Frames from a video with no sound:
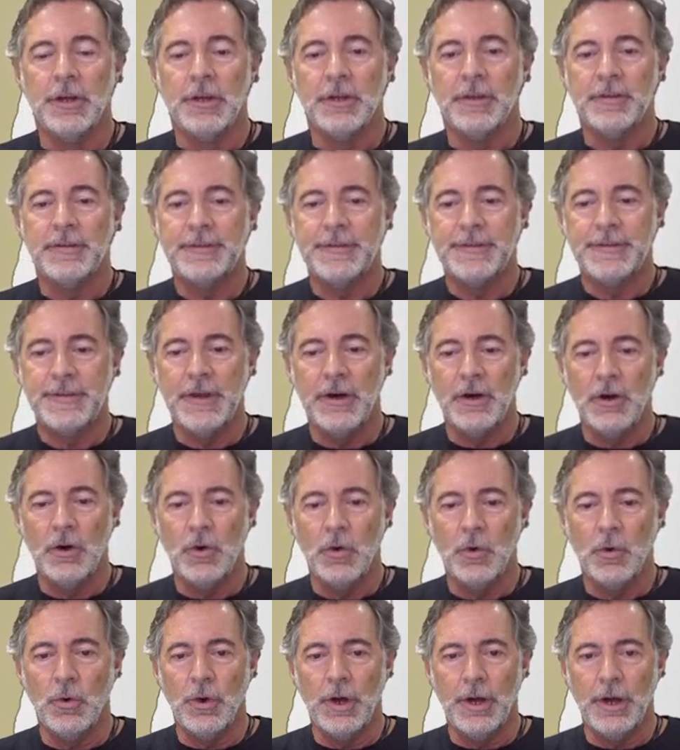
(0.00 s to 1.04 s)

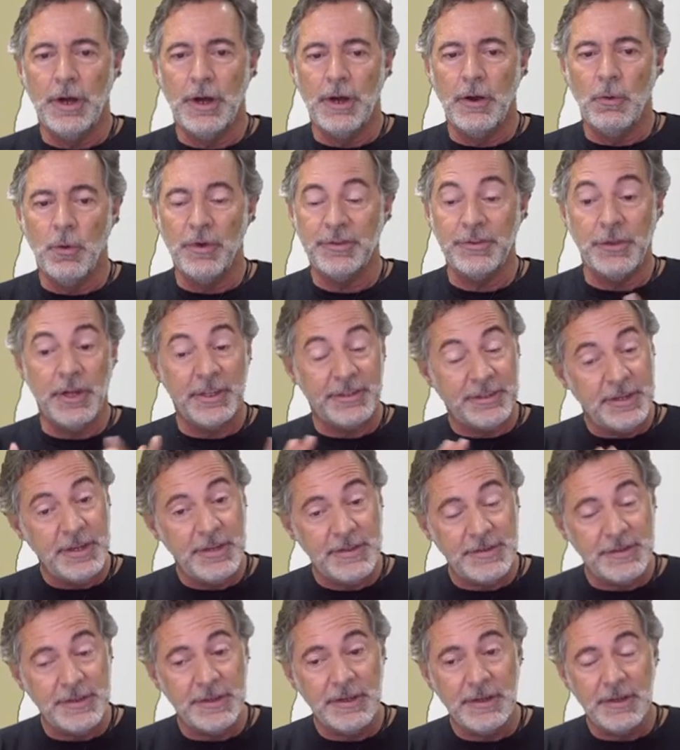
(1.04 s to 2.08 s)
So was not
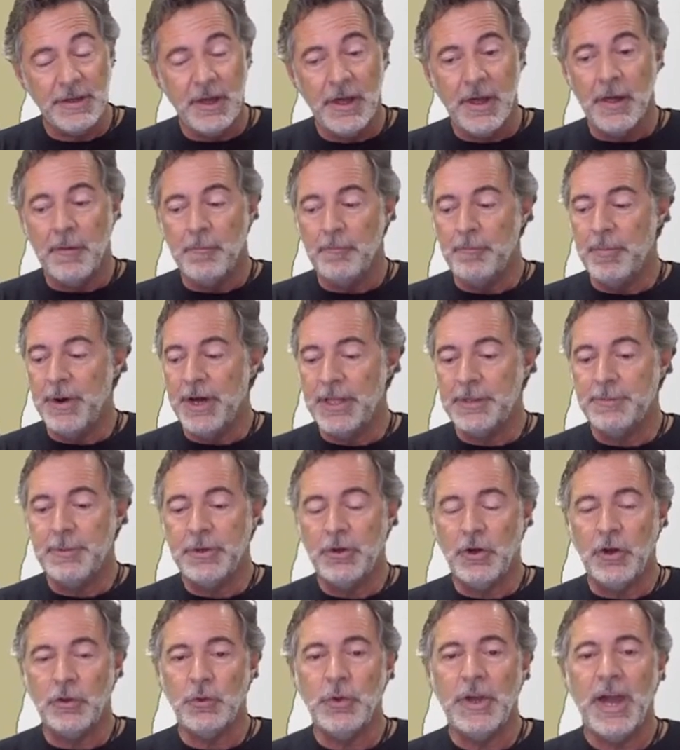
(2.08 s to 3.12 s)
easy, but
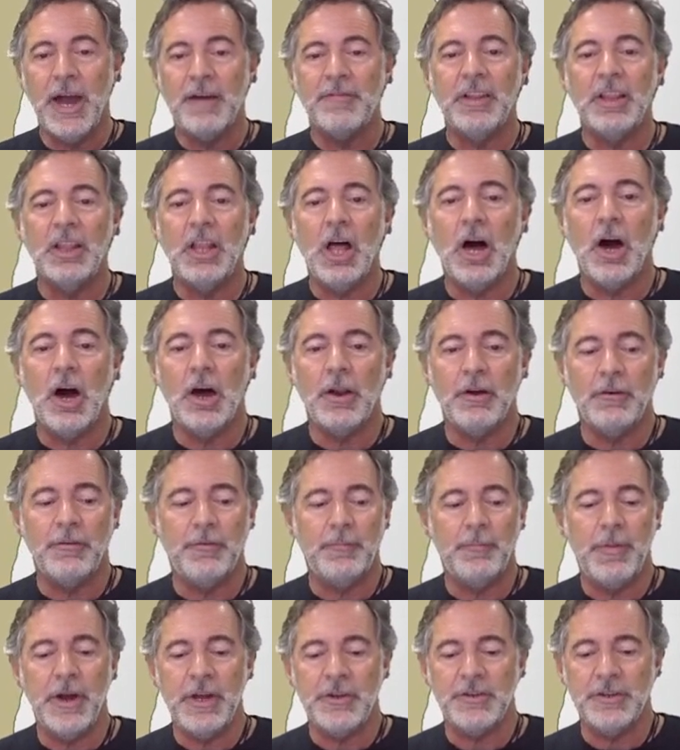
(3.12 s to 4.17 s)
because we have a lot of
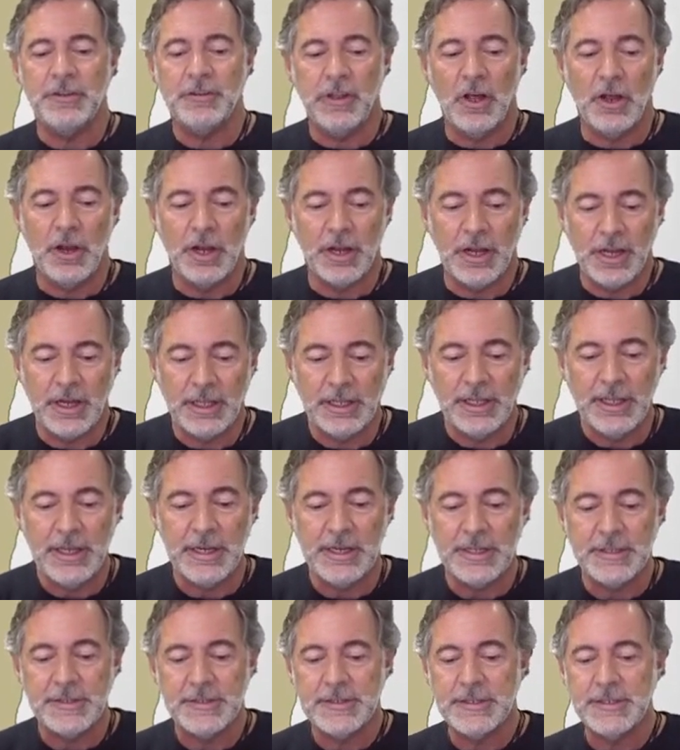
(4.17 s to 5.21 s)
patients, a lot of
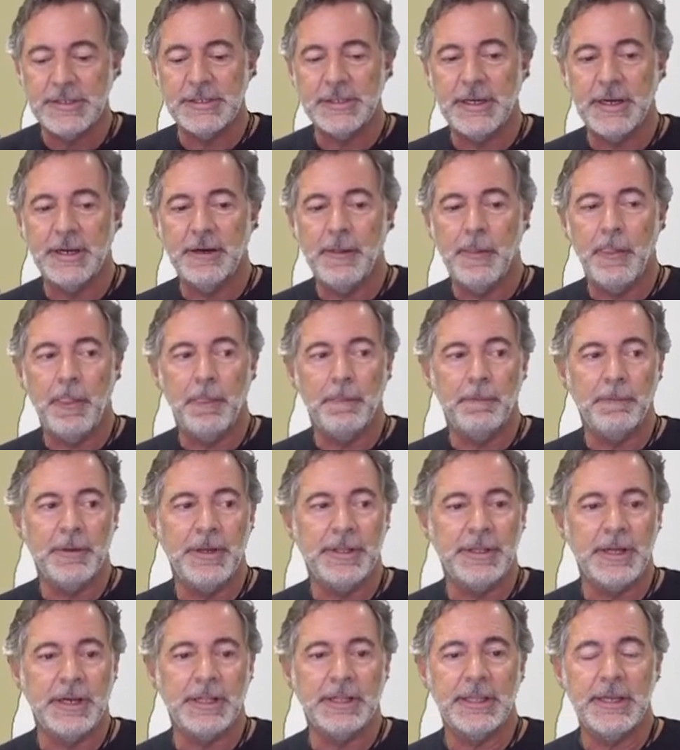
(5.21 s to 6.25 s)
clients in the
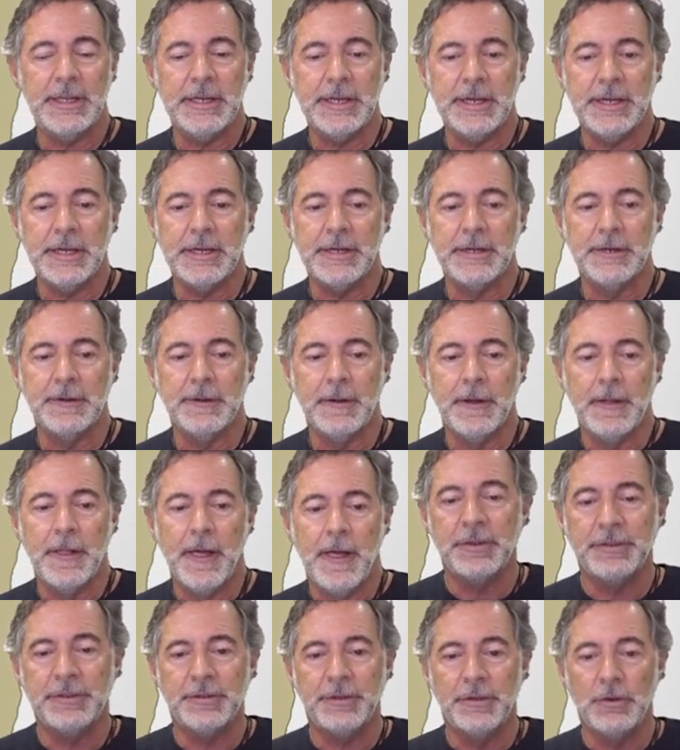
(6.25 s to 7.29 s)
clinic,
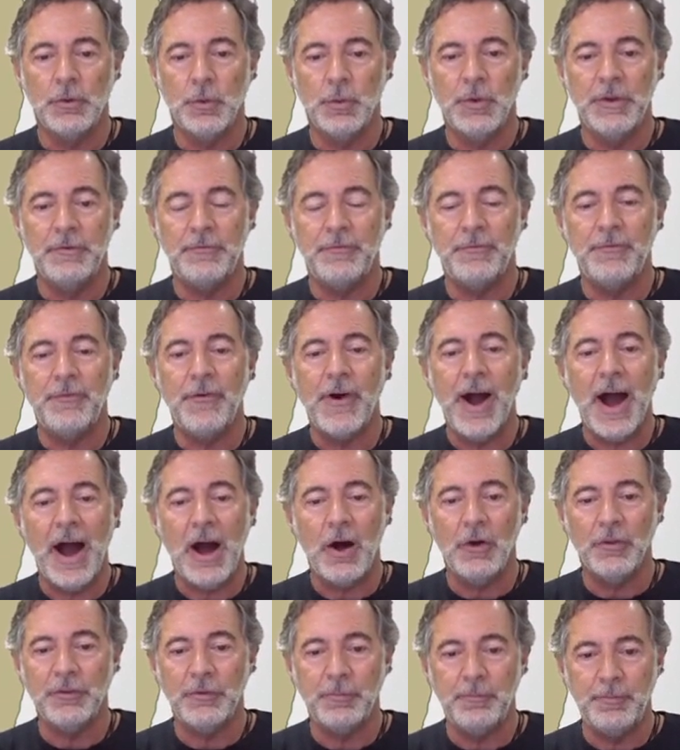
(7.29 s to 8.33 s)
we
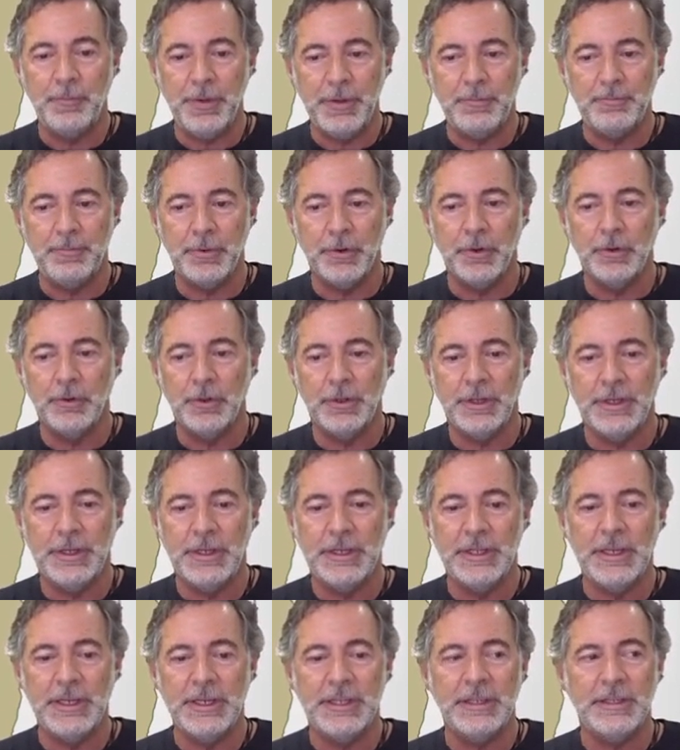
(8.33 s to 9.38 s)
found people
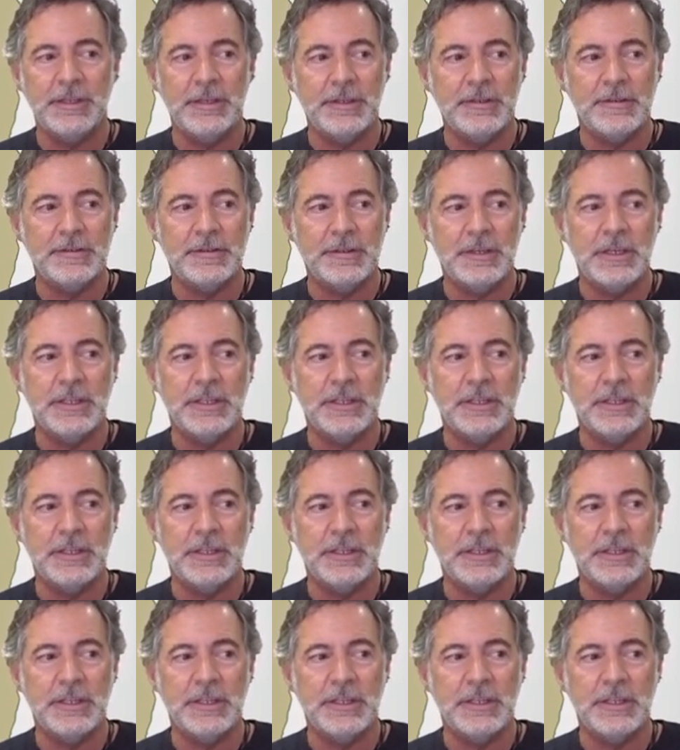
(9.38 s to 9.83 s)
in these